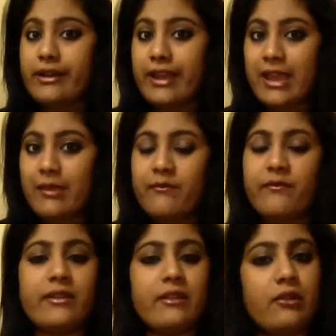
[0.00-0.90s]
name
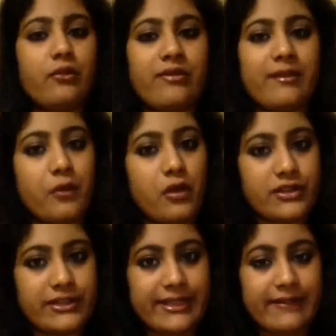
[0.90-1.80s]
with a low
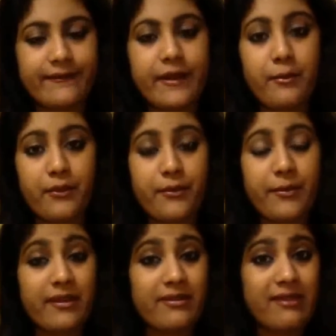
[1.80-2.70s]
subconscious self number,
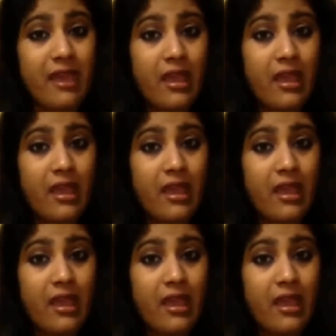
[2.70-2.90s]
because